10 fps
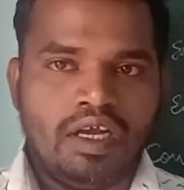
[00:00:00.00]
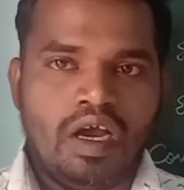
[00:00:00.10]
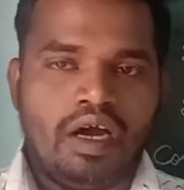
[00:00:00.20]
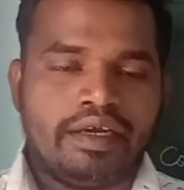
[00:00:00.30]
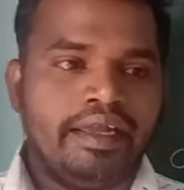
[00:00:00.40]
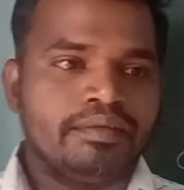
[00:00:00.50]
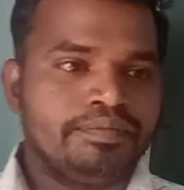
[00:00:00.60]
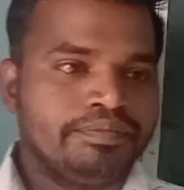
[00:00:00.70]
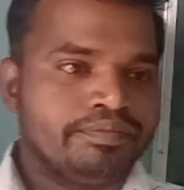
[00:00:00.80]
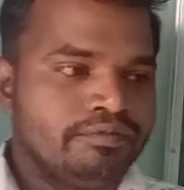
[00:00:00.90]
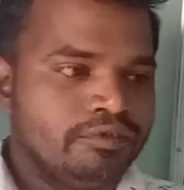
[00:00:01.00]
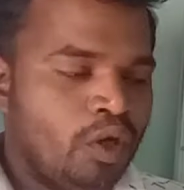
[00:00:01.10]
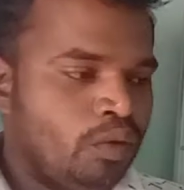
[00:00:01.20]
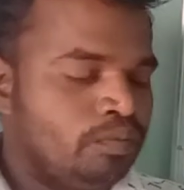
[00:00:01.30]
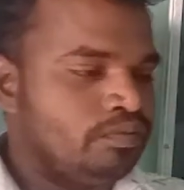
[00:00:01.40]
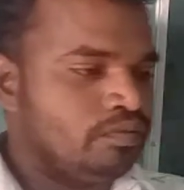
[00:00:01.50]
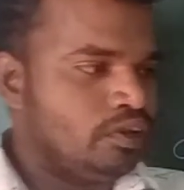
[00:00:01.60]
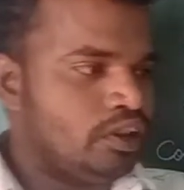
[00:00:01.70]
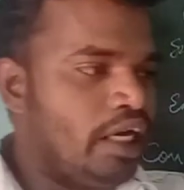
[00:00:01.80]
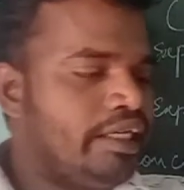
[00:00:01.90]
Okay, so
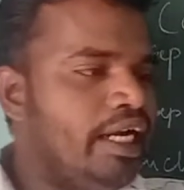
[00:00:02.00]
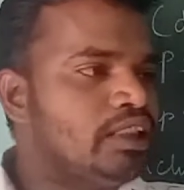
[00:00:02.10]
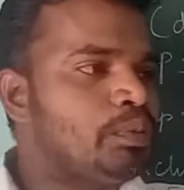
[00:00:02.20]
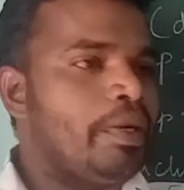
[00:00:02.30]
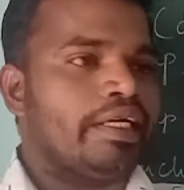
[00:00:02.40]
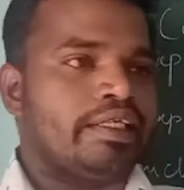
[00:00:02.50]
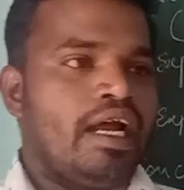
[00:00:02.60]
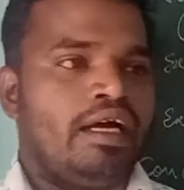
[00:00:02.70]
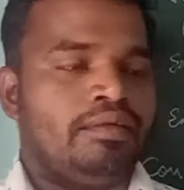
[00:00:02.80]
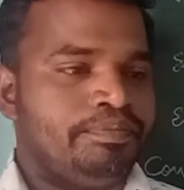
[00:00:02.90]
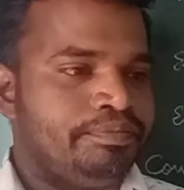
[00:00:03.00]
certain spectra